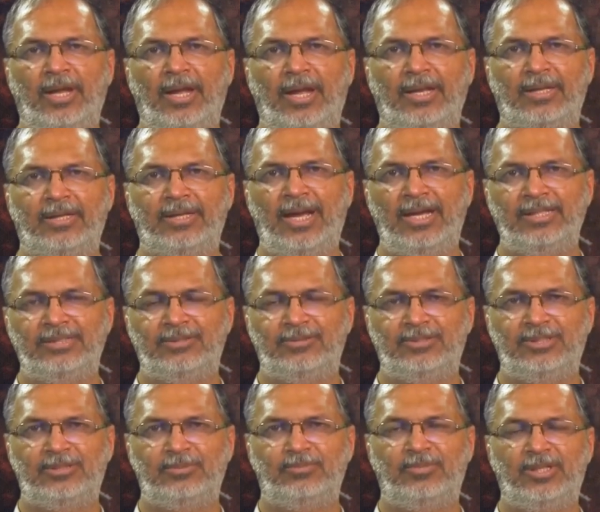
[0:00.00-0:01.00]
and gas
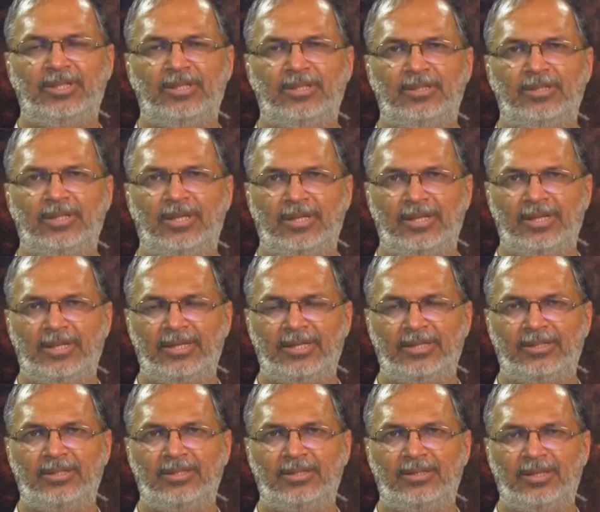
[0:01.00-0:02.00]
which is being
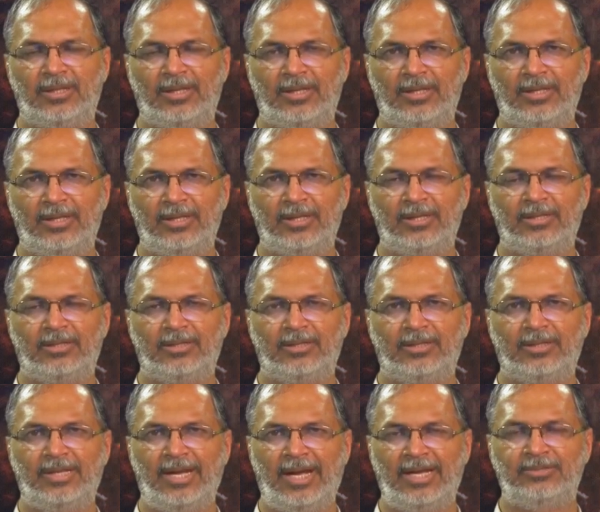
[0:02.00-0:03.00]
and a
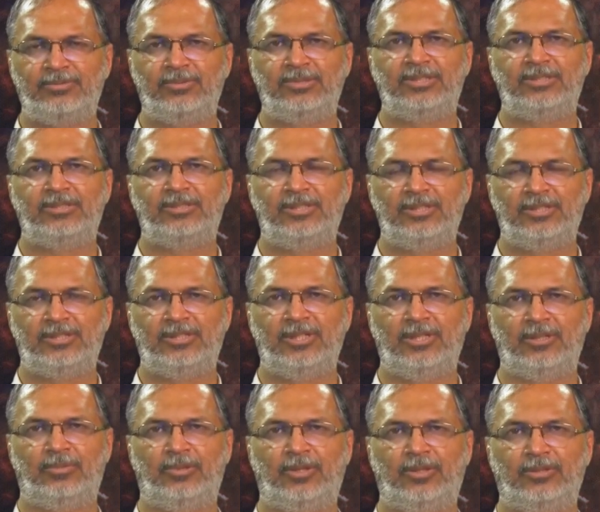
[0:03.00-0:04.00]
gas which is
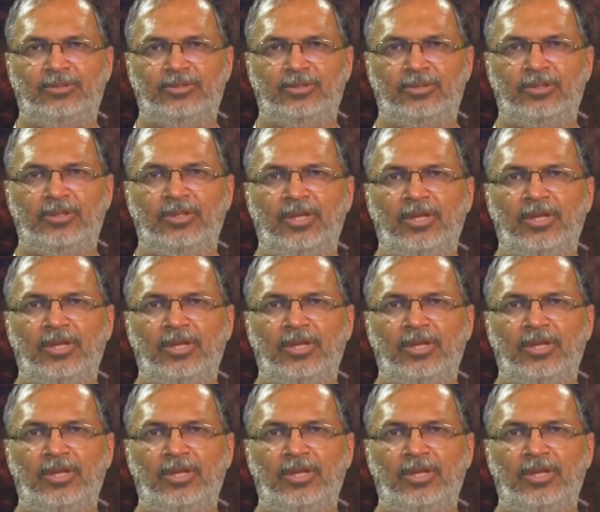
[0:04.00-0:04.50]
disturbed also.